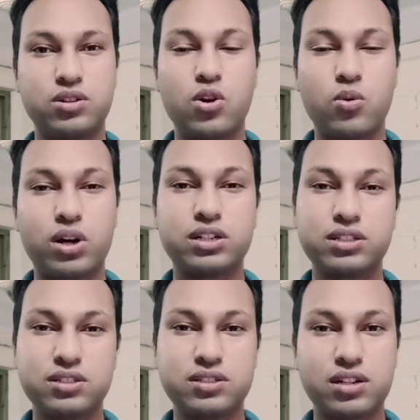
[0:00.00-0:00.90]
What are
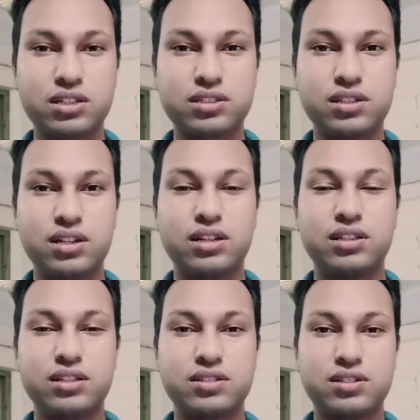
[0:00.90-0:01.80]
these drugs?
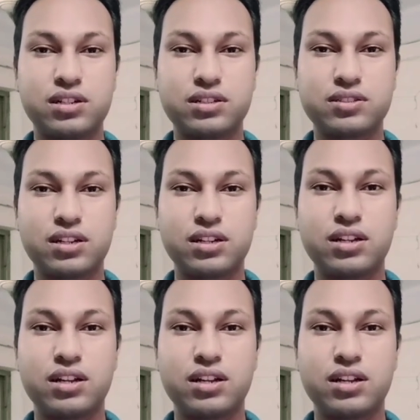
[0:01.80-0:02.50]
These drugs are